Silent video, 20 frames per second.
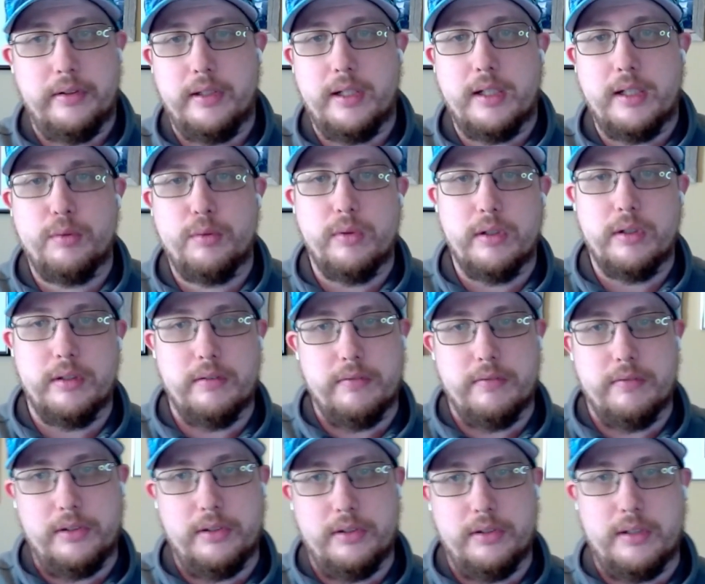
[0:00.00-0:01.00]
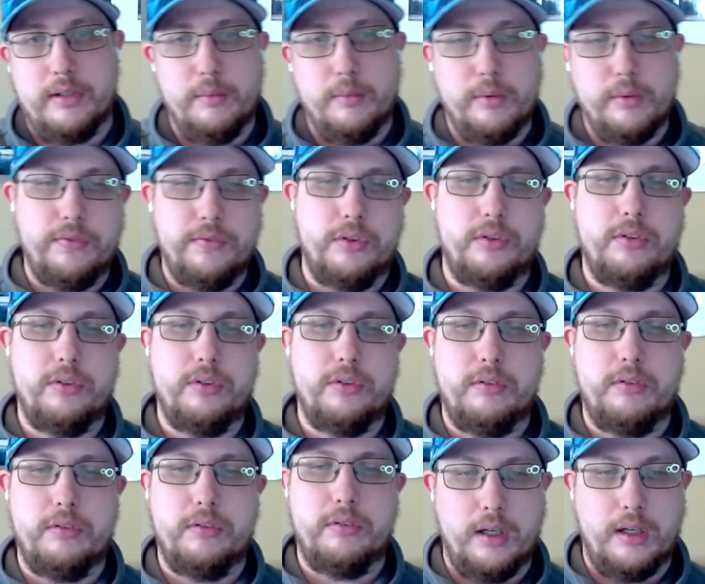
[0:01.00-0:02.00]
And that's one of the reasons that we've
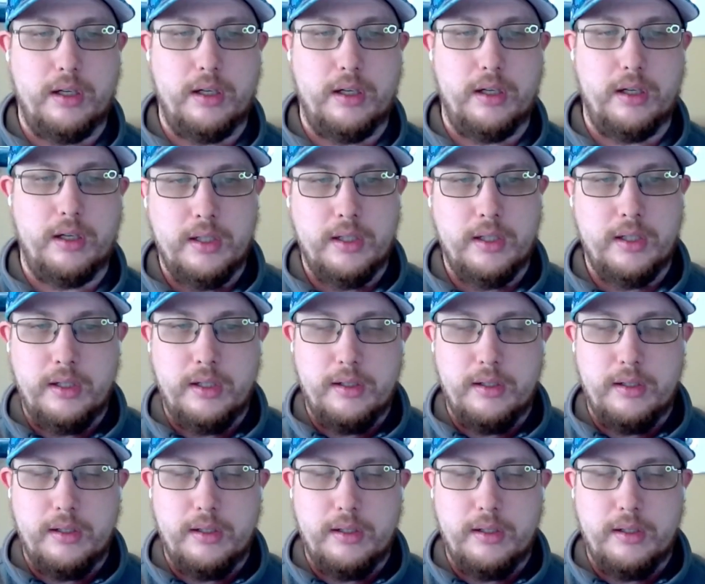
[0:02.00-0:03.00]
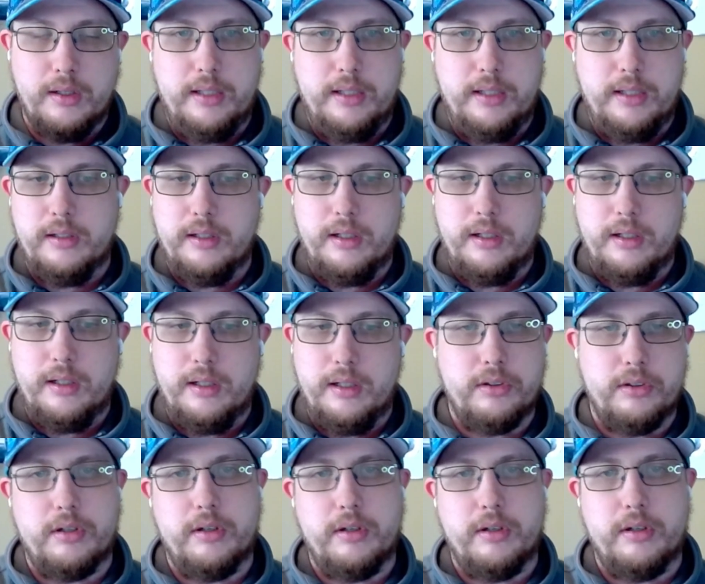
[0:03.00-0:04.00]
uh, made a
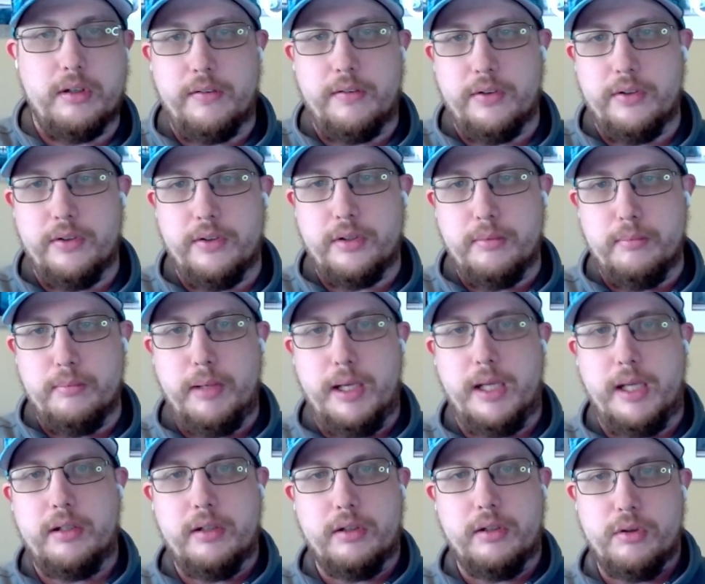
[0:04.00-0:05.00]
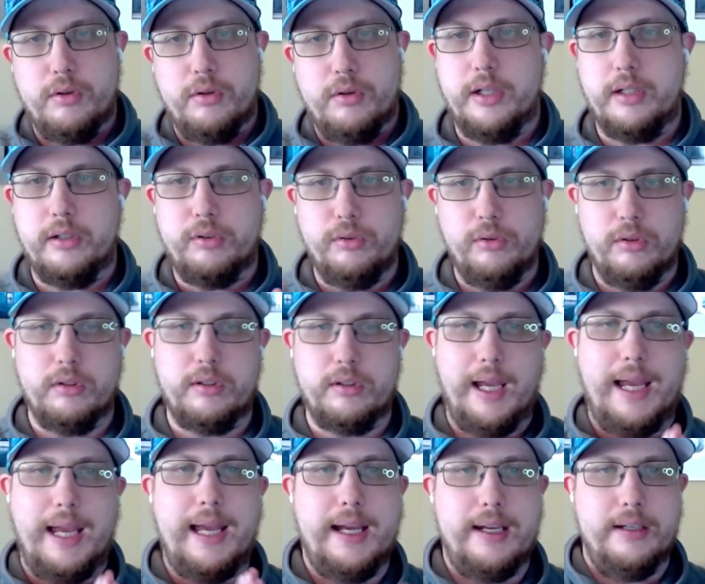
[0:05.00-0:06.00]
concerted effort to make Cortex look
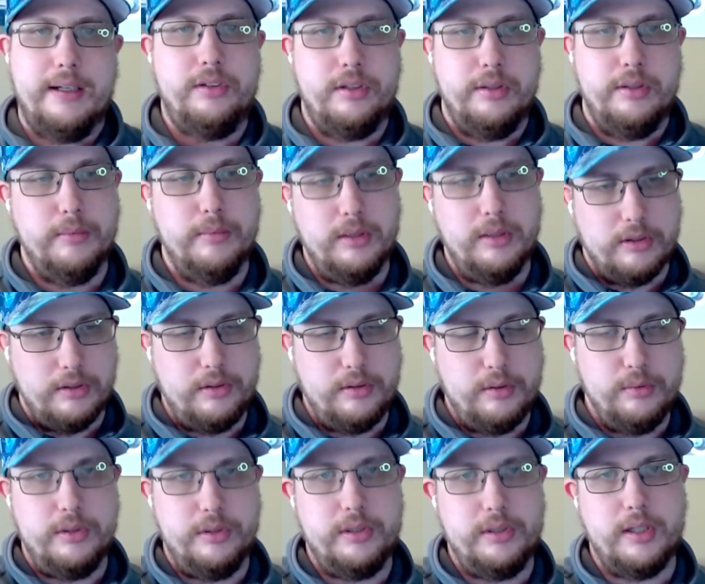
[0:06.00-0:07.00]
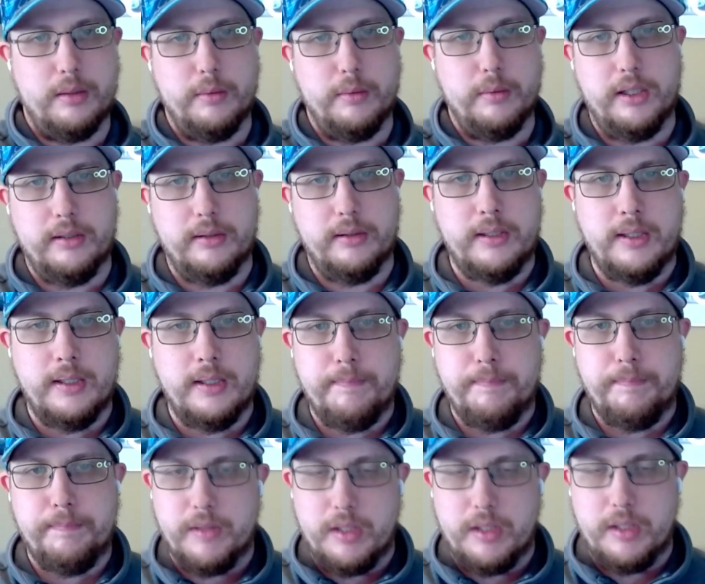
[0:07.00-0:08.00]
as similar to Cherwell,
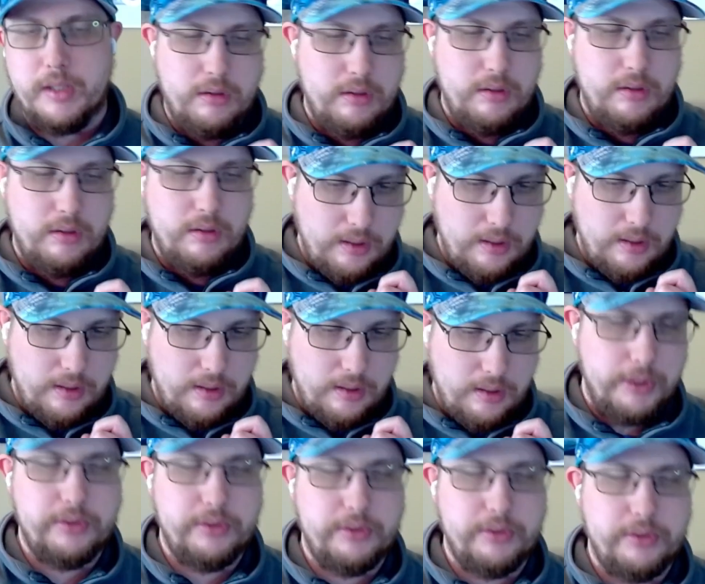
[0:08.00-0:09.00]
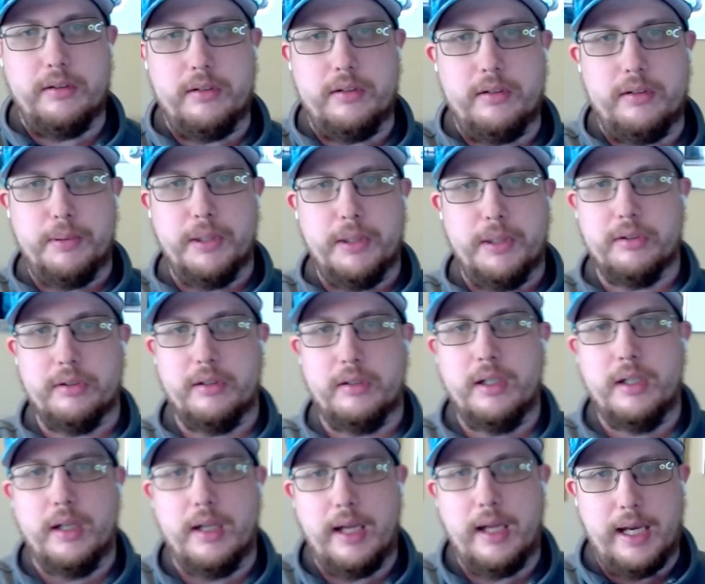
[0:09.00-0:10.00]
you know, almost down to the pixel
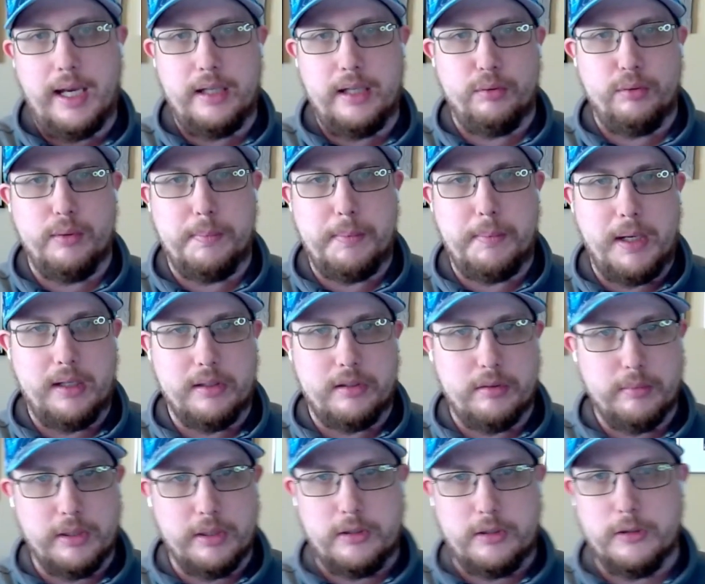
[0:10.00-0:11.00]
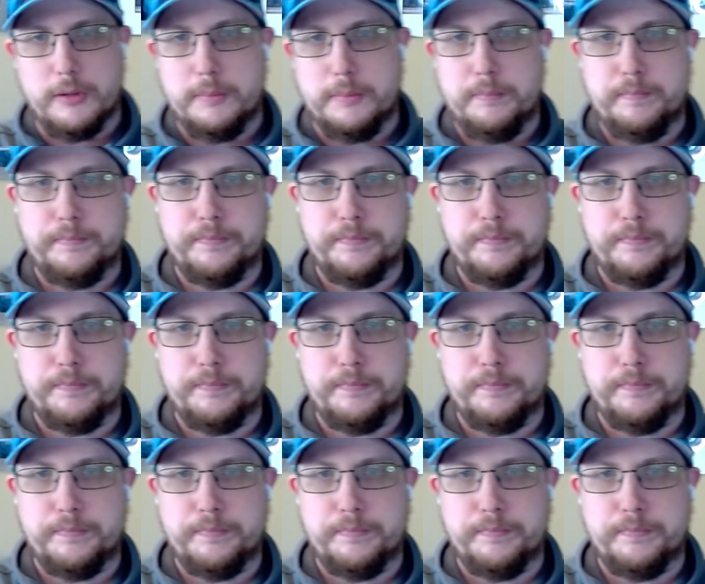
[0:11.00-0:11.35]
as we possibly could.